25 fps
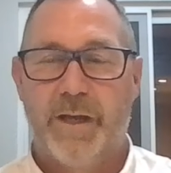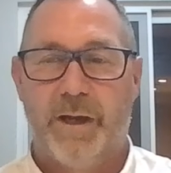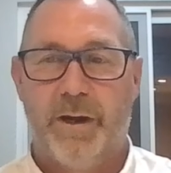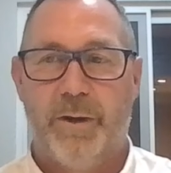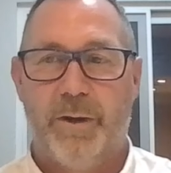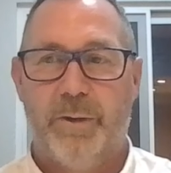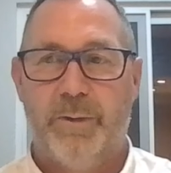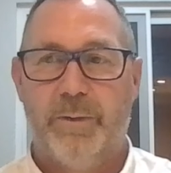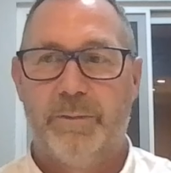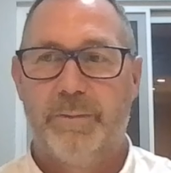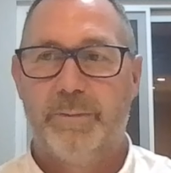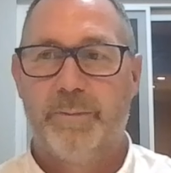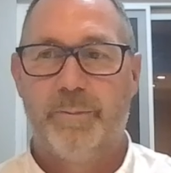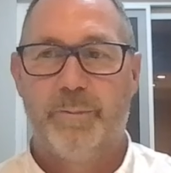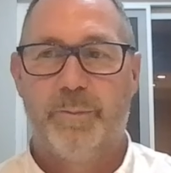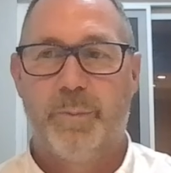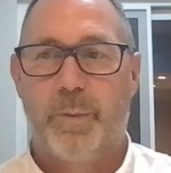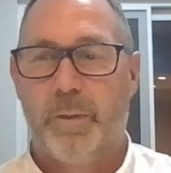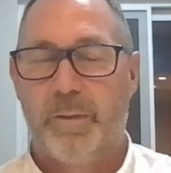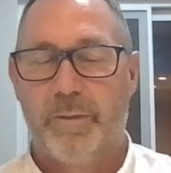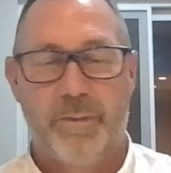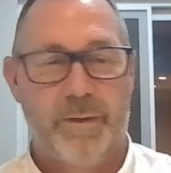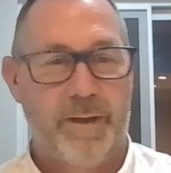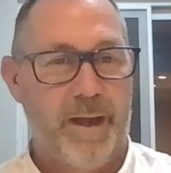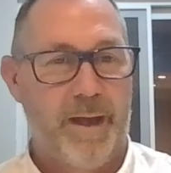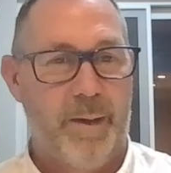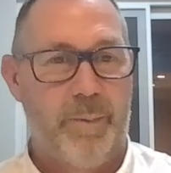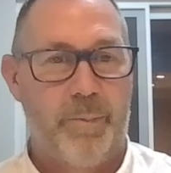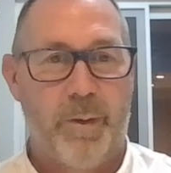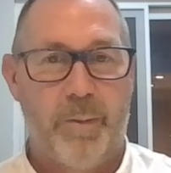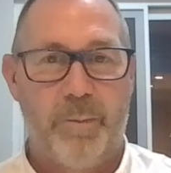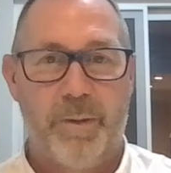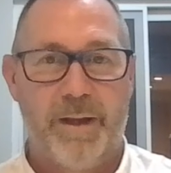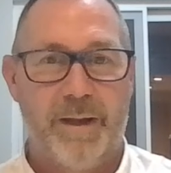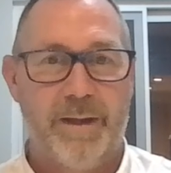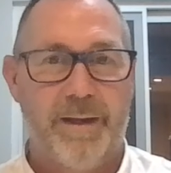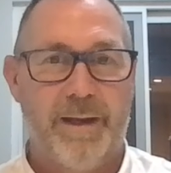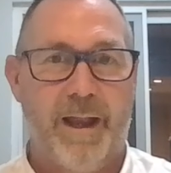so
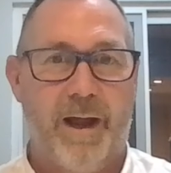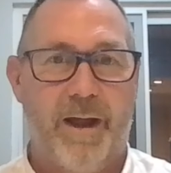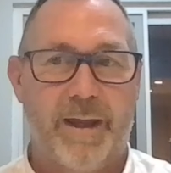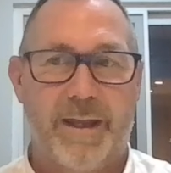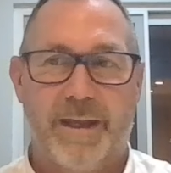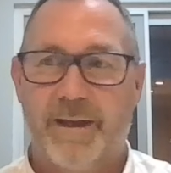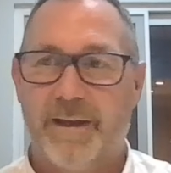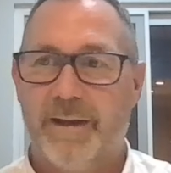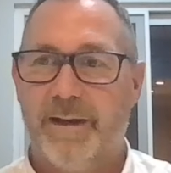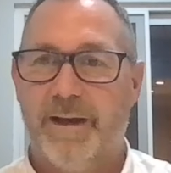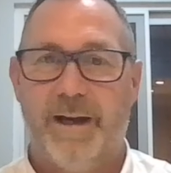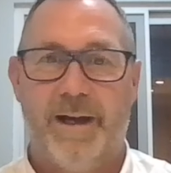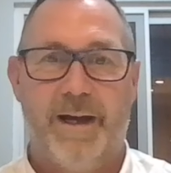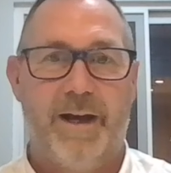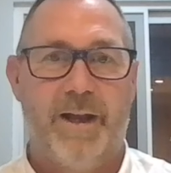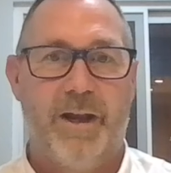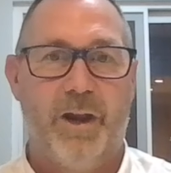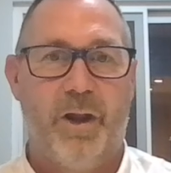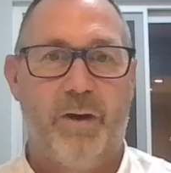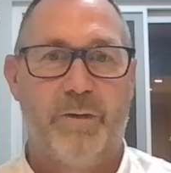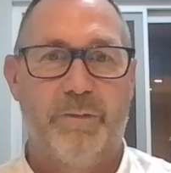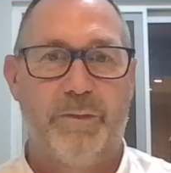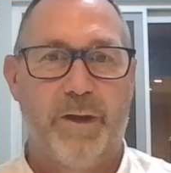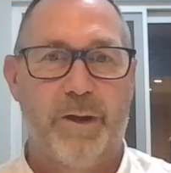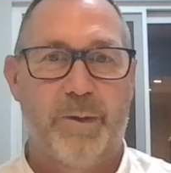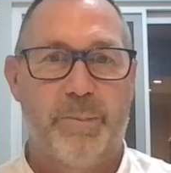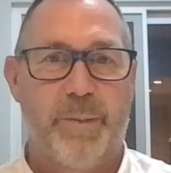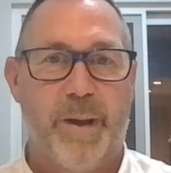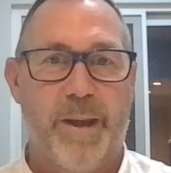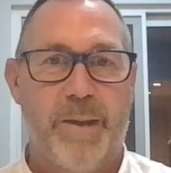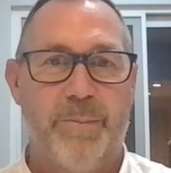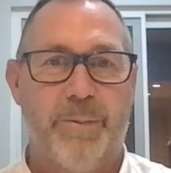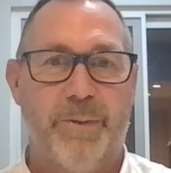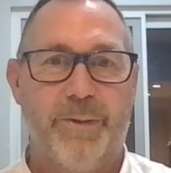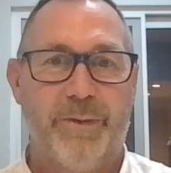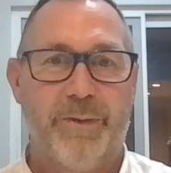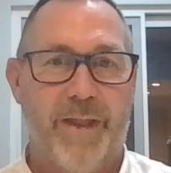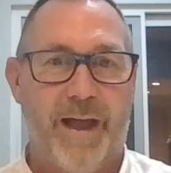yeah, probably like uh, a lot of young
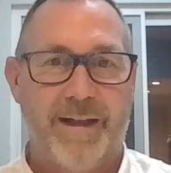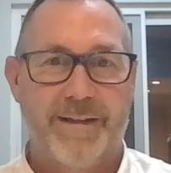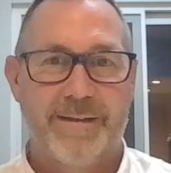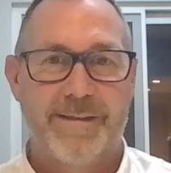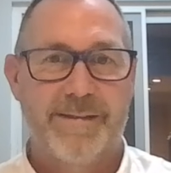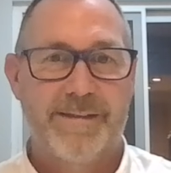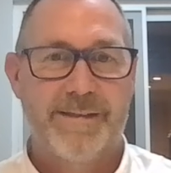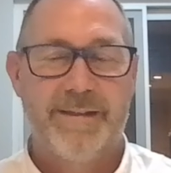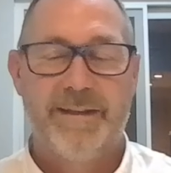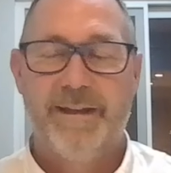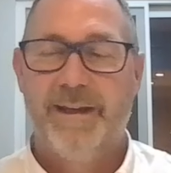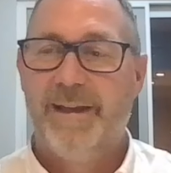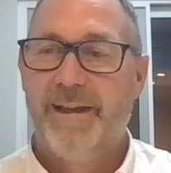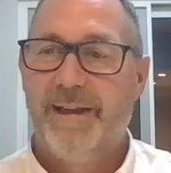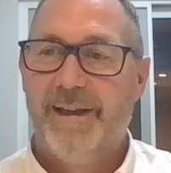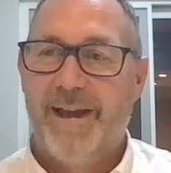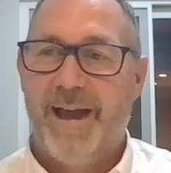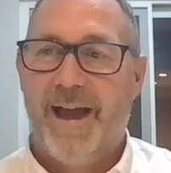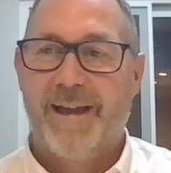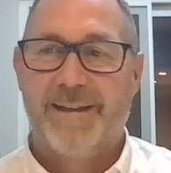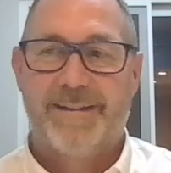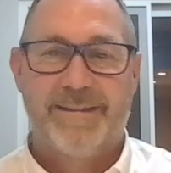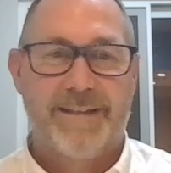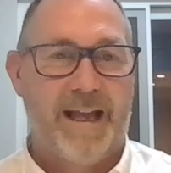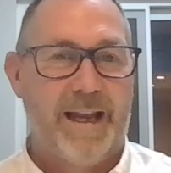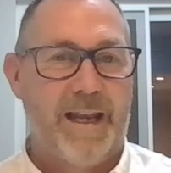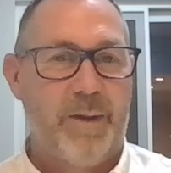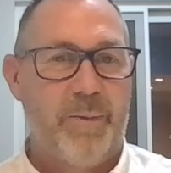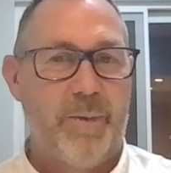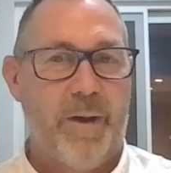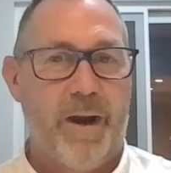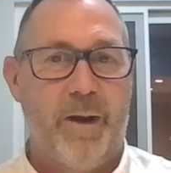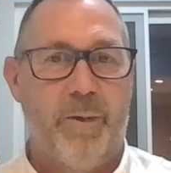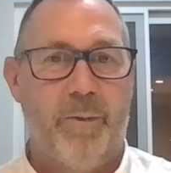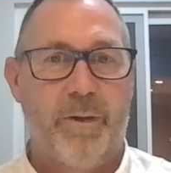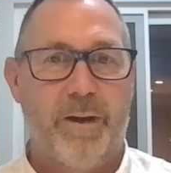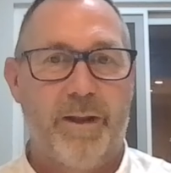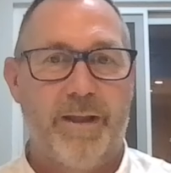people, that's
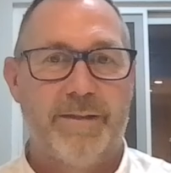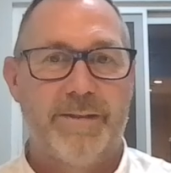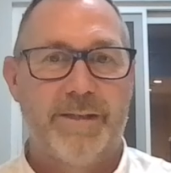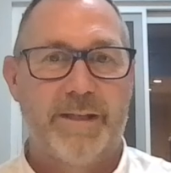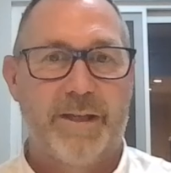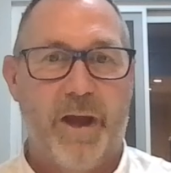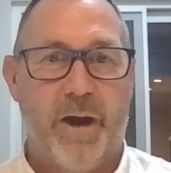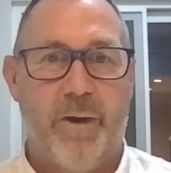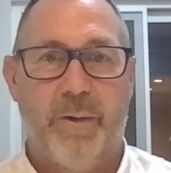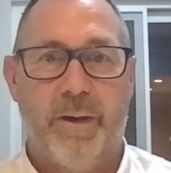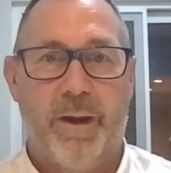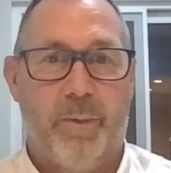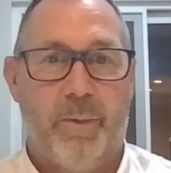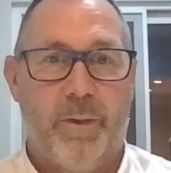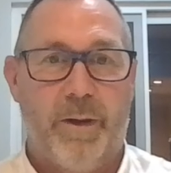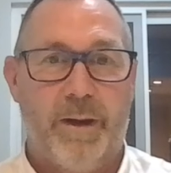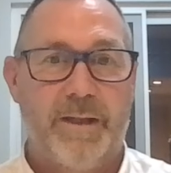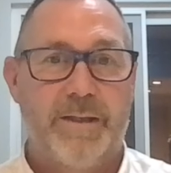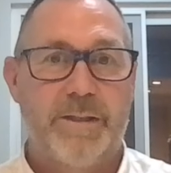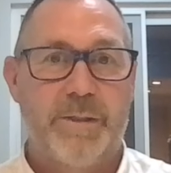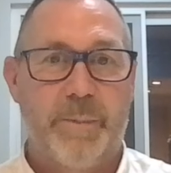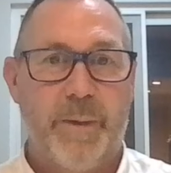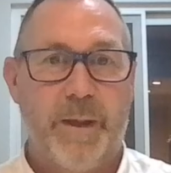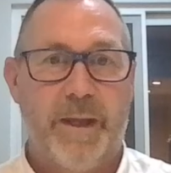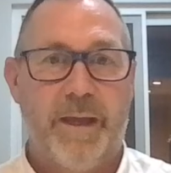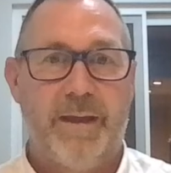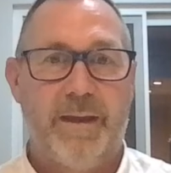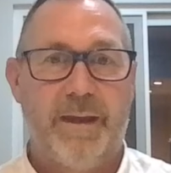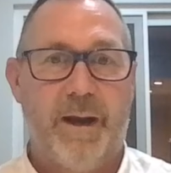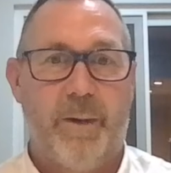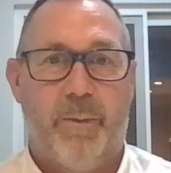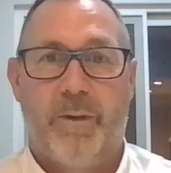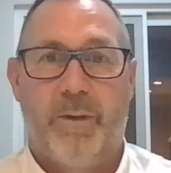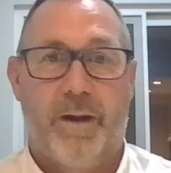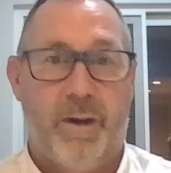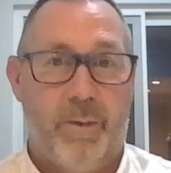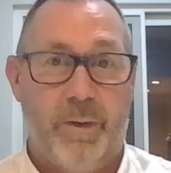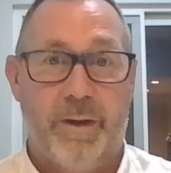exactly where I wanted to go, and I wanted to
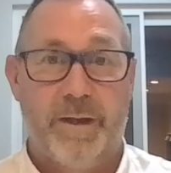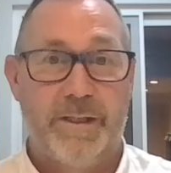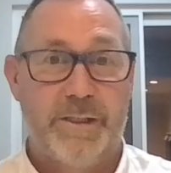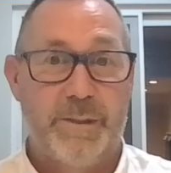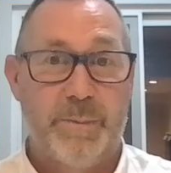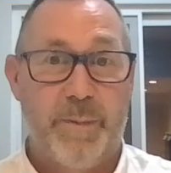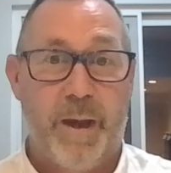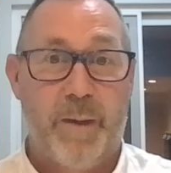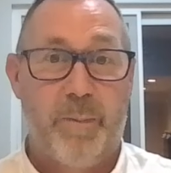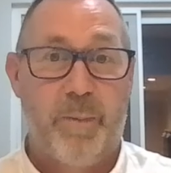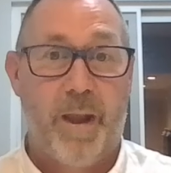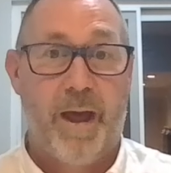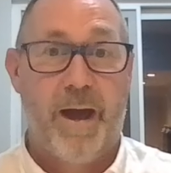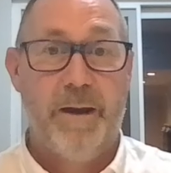be. I, I wanted to